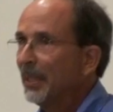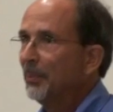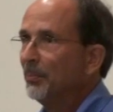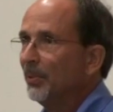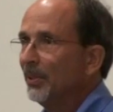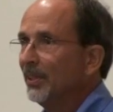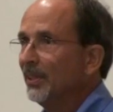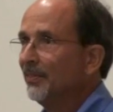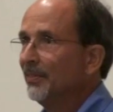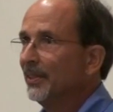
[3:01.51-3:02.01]

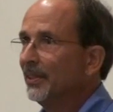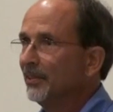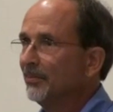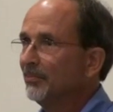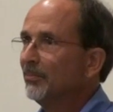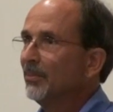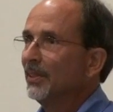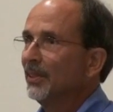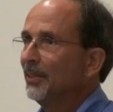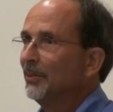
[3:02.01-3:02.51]
people
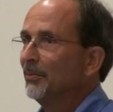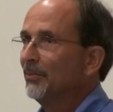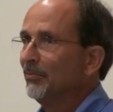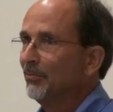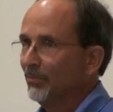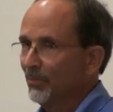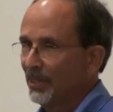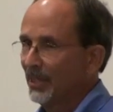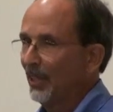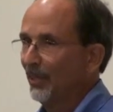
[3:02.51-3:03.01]
living in
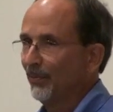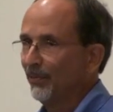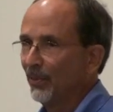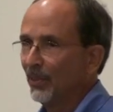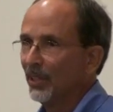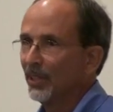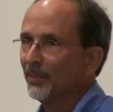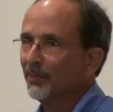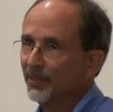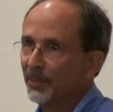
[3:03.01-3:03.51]
South
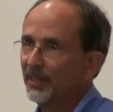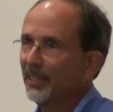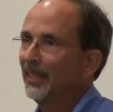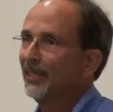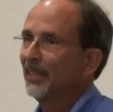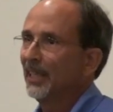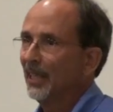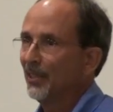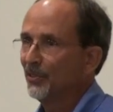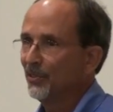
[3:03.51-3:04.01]
Florida for
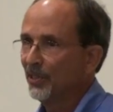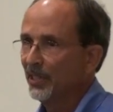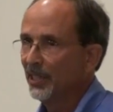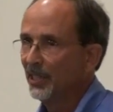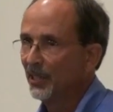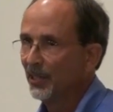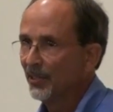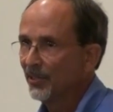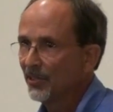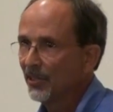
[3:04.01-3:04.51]
10,000
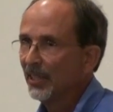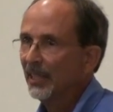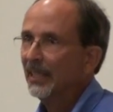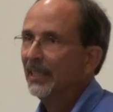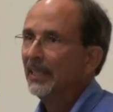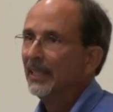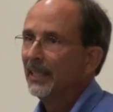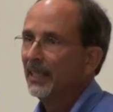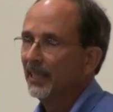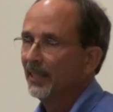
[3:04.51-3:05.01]
years,
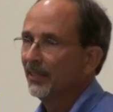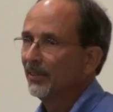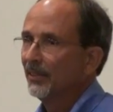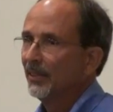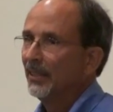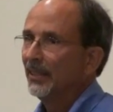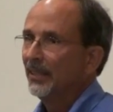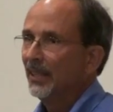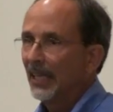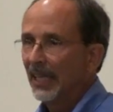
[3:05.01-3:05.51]
and
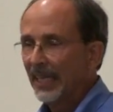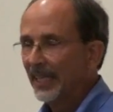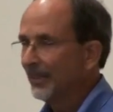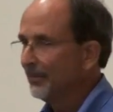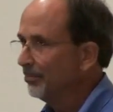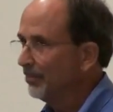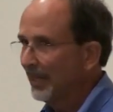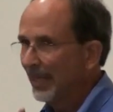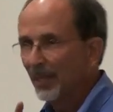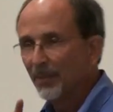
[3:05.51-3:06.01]
I'm
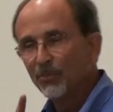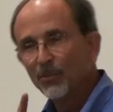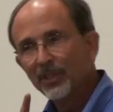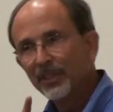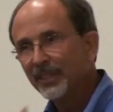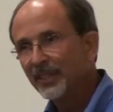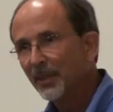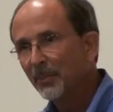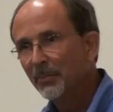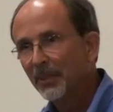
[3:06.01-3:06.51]

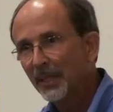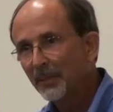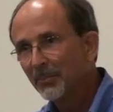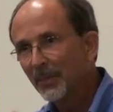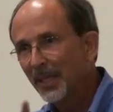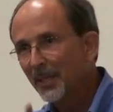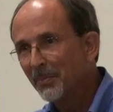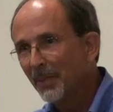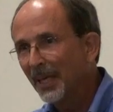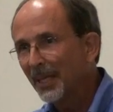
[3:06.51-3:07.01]
willing to bet
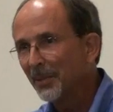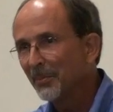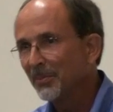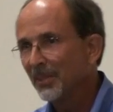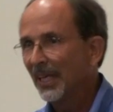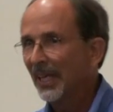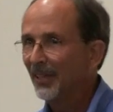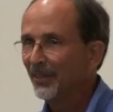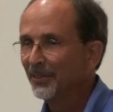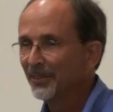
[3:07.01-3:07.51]
my bottom
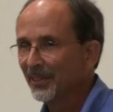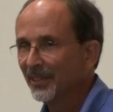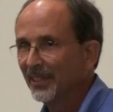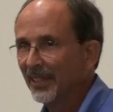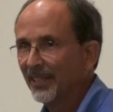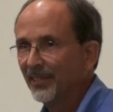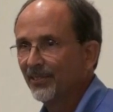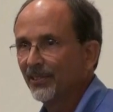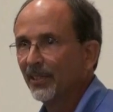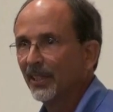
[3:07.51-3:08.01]
dollar that
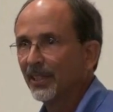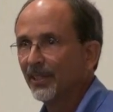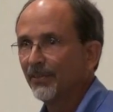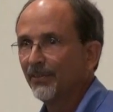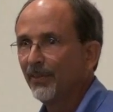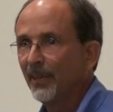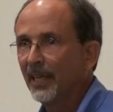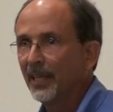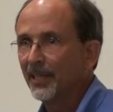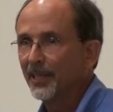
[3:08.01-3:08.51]
they started
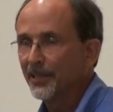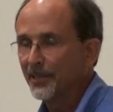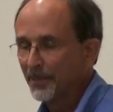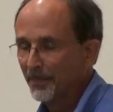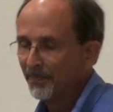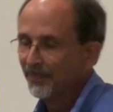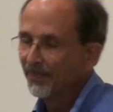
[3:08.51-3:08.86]
fires.